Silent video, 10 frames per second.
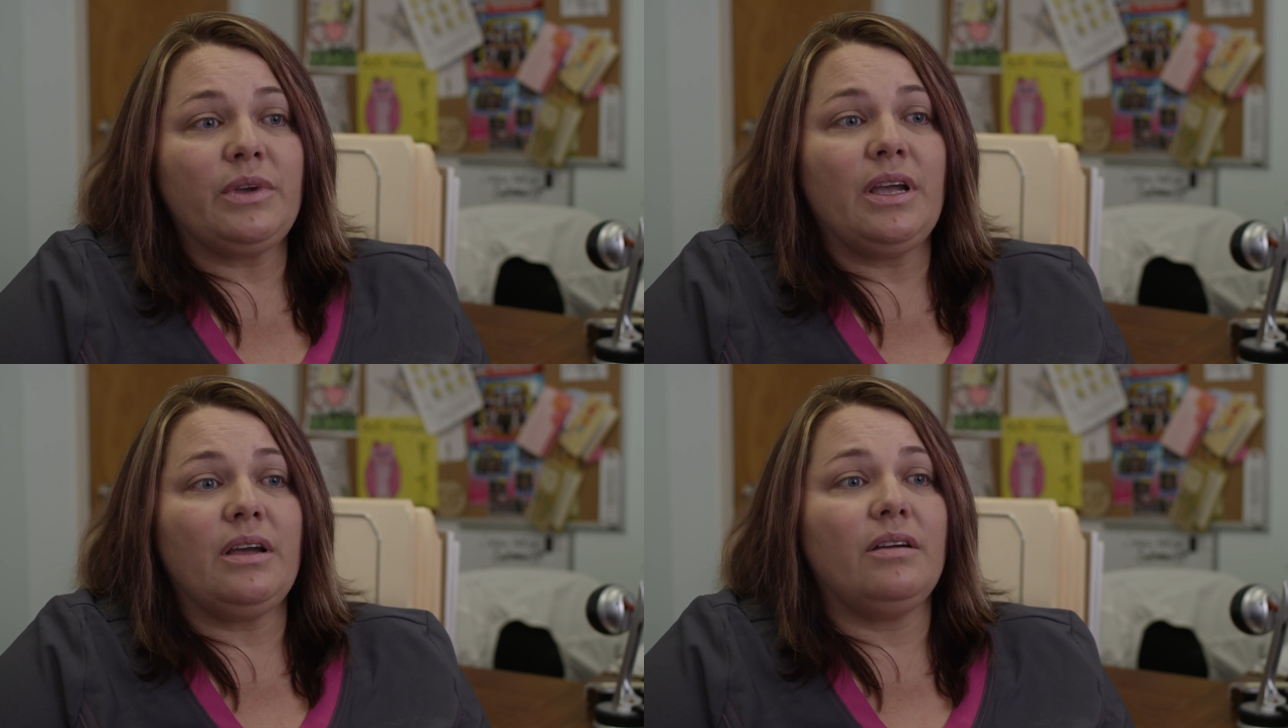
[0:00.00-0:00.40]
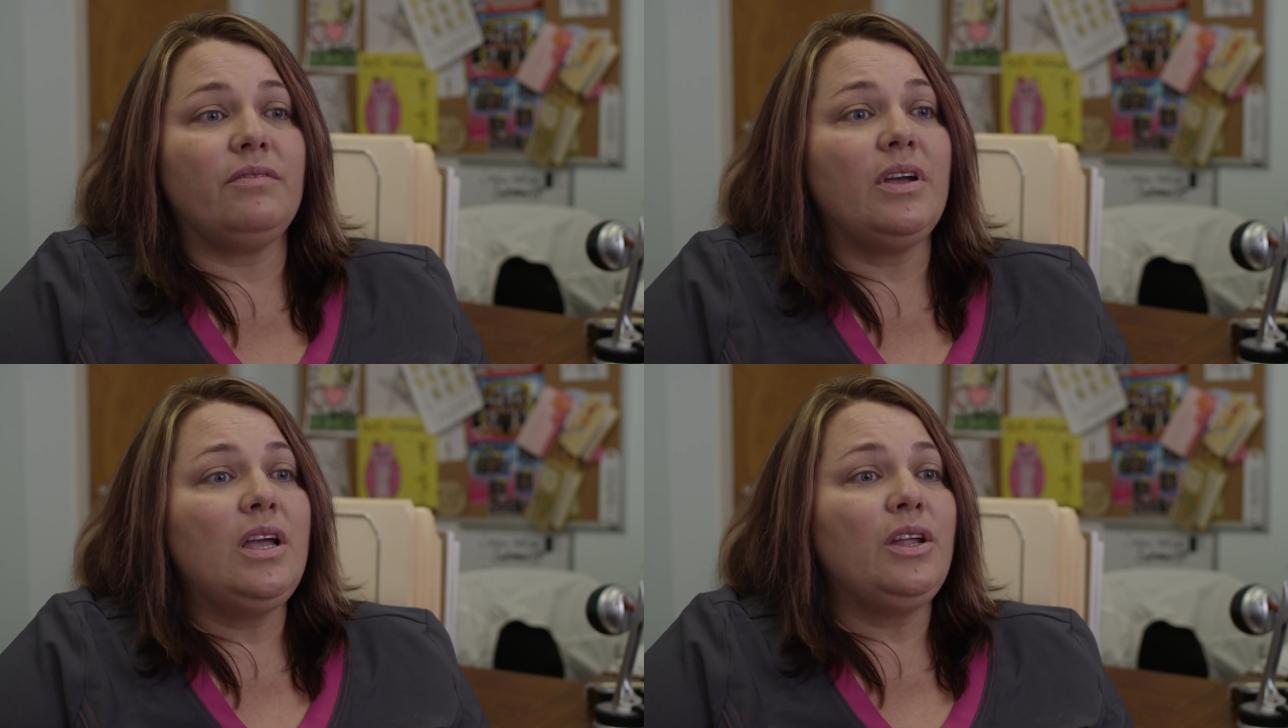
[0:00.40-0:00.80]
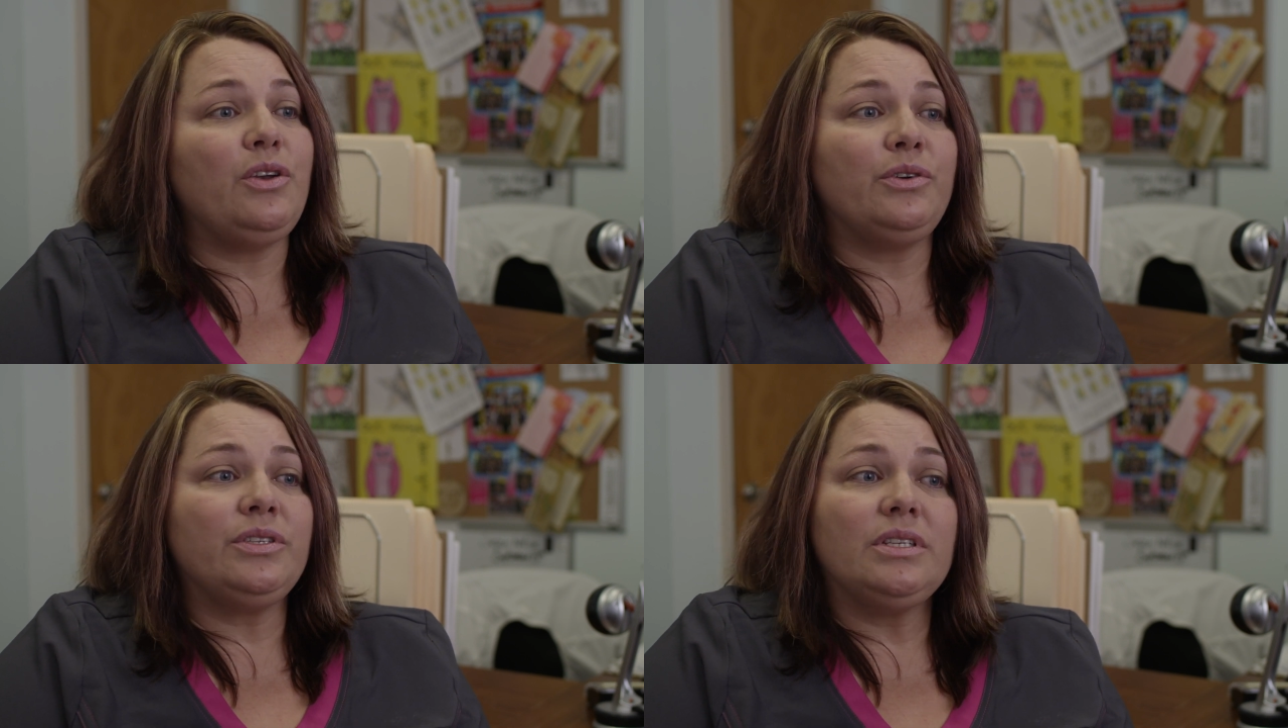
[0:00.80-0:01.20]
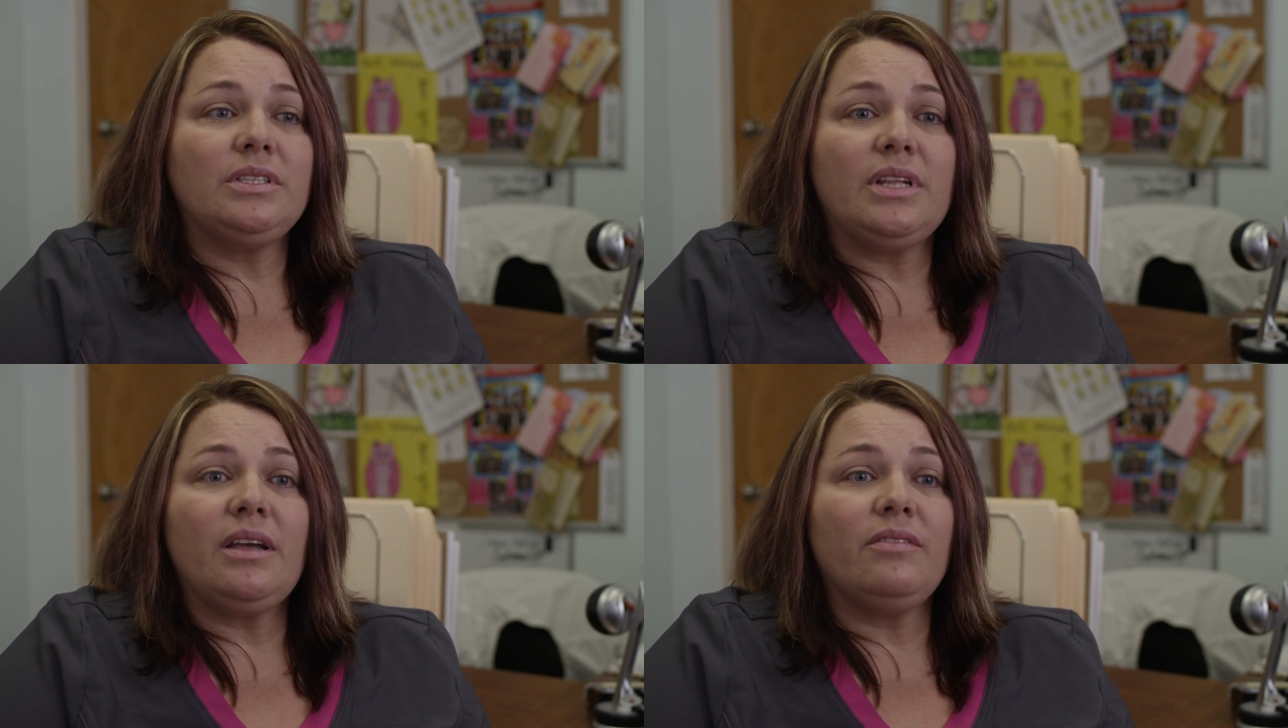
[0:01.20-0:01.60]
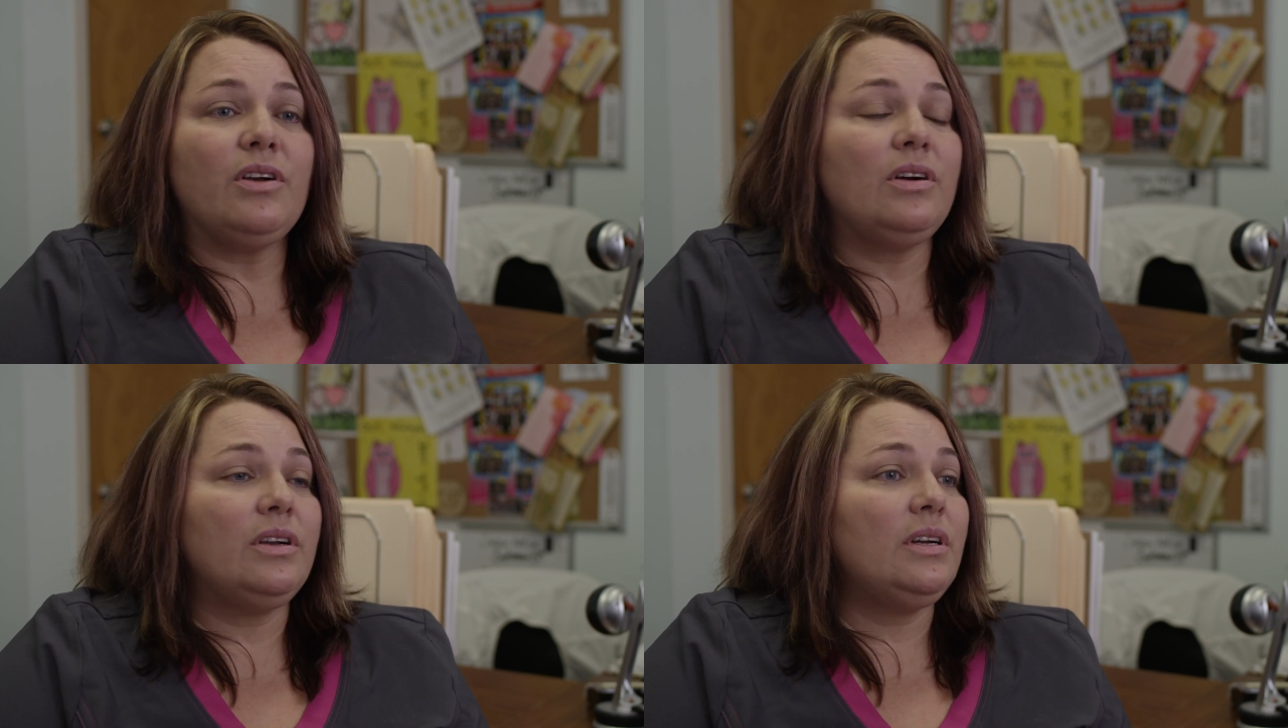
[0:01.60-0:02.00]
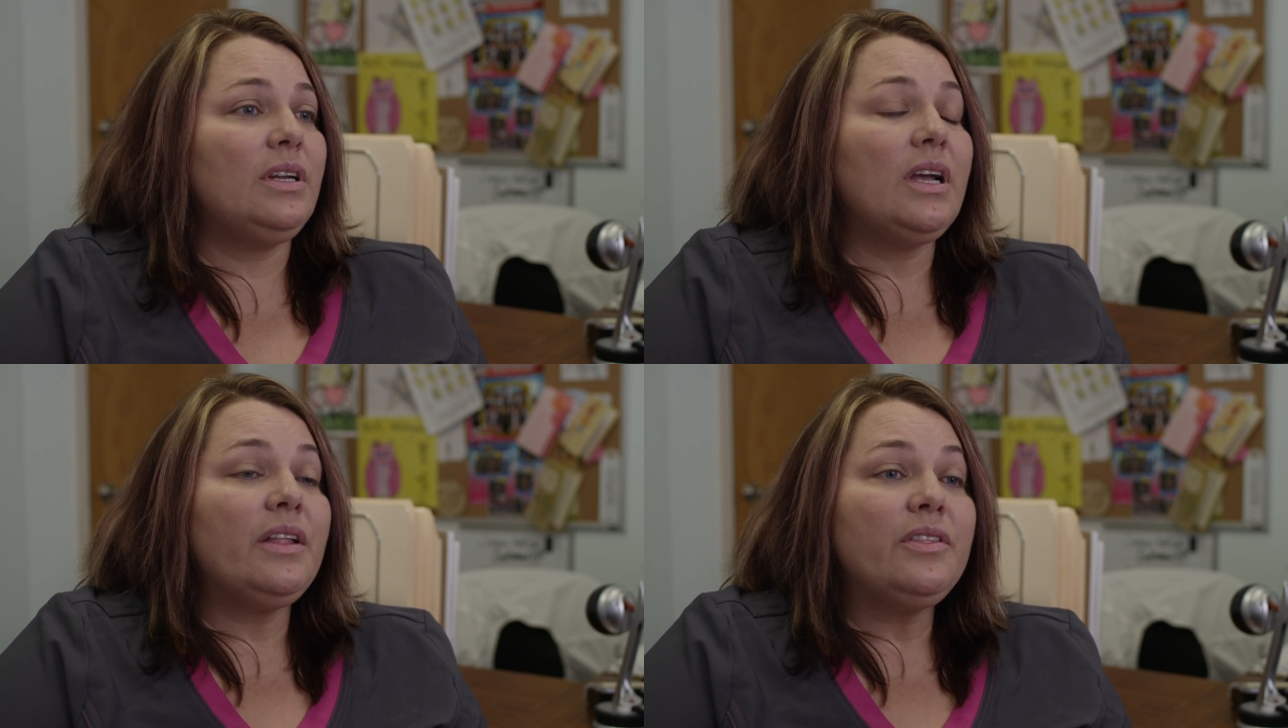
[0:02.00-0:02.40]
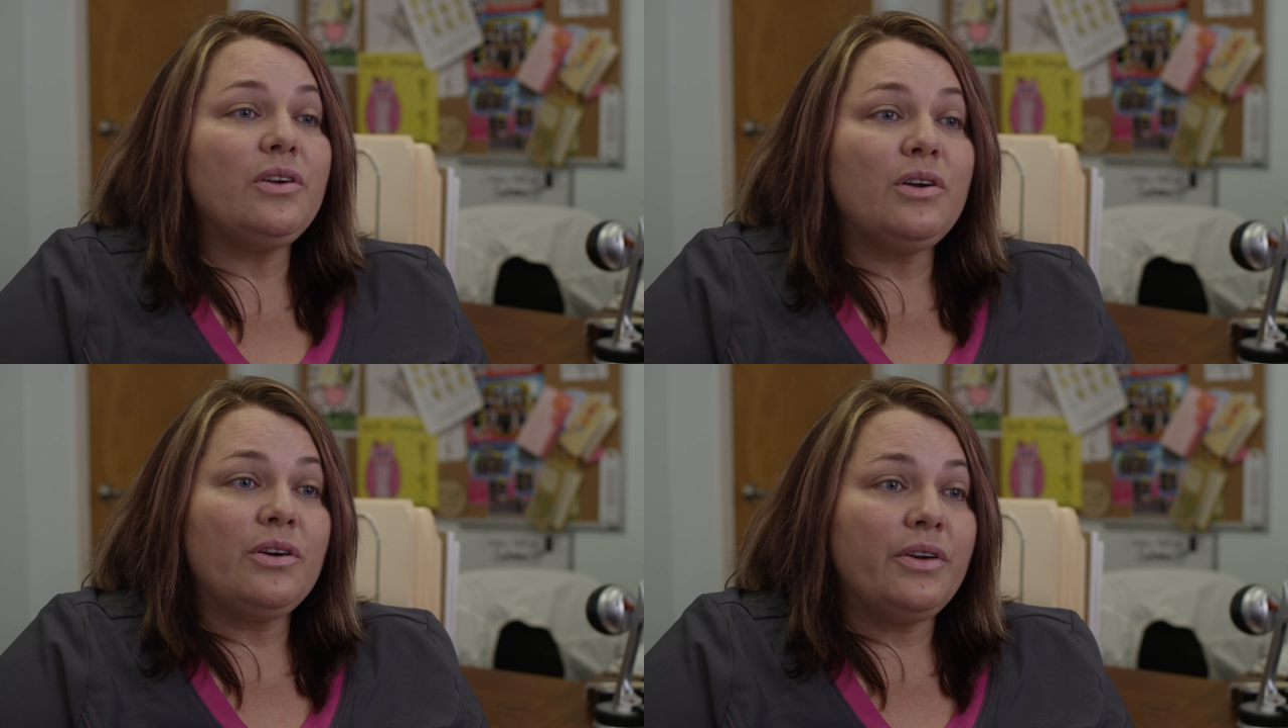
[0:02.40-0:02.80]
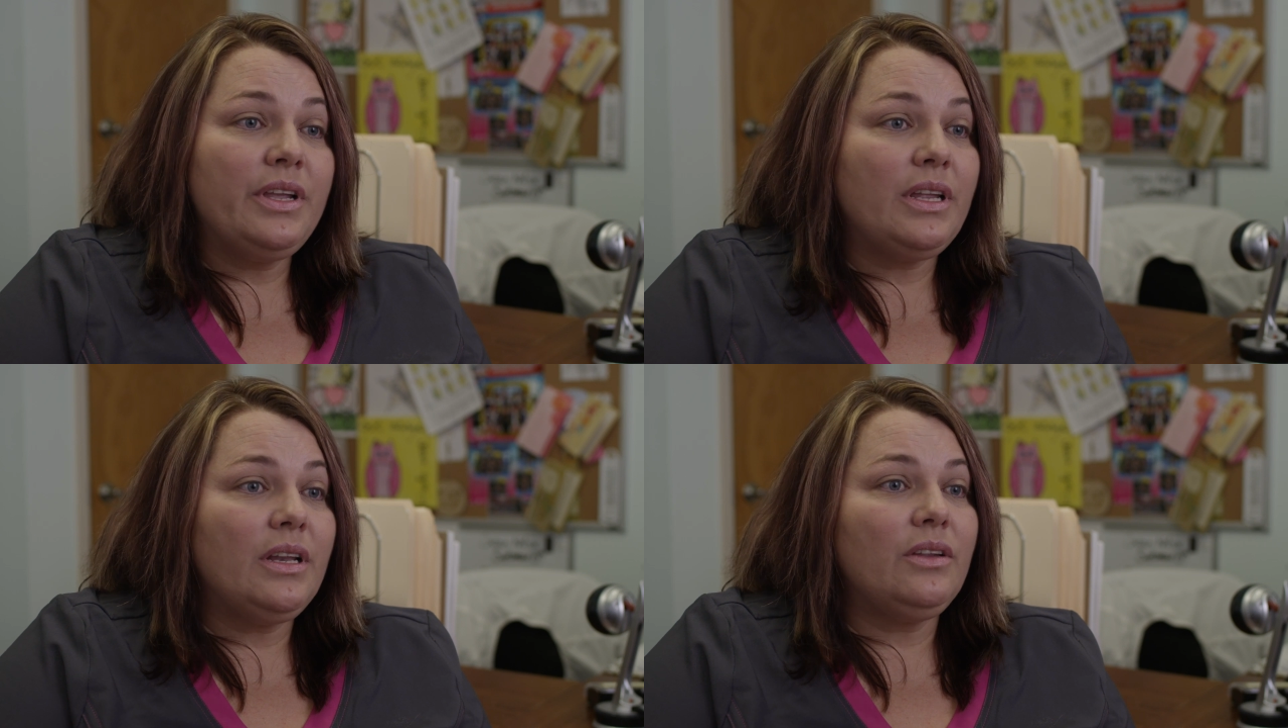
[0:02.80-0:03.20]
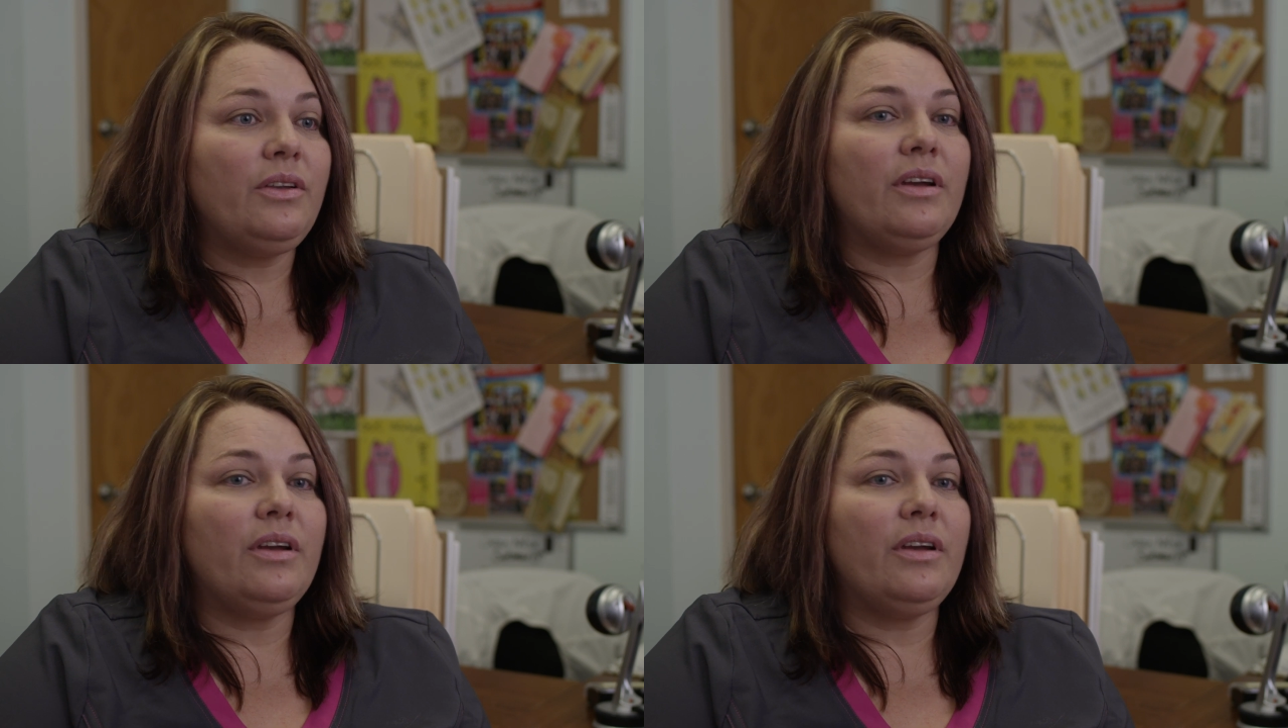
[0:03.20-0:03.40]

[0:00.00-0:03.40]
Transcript: We have nurses that have gone on and got their RN.